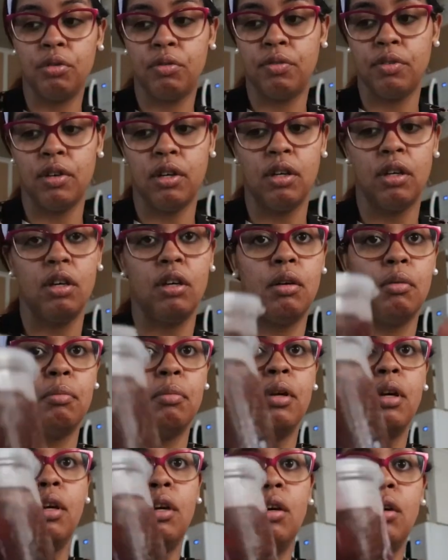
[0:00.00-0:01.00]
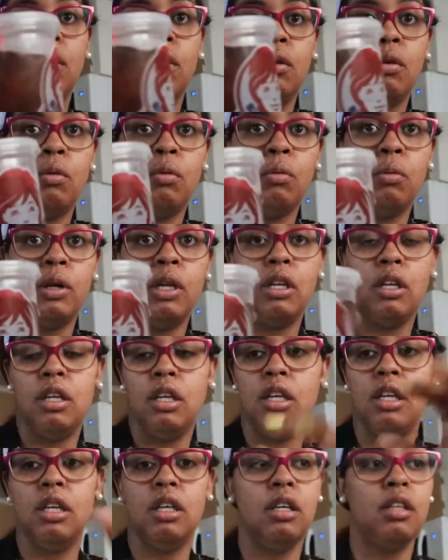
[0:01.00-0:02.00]
from
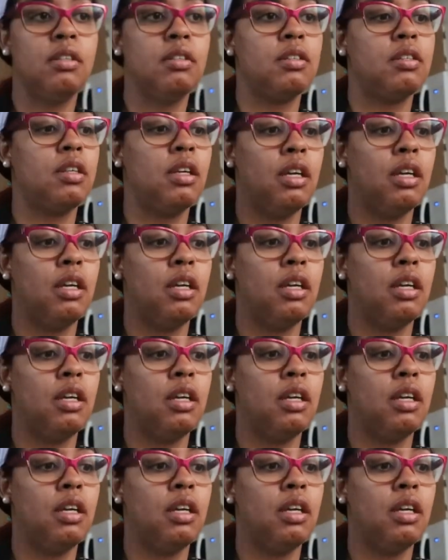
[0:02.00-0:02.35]
Wendy's,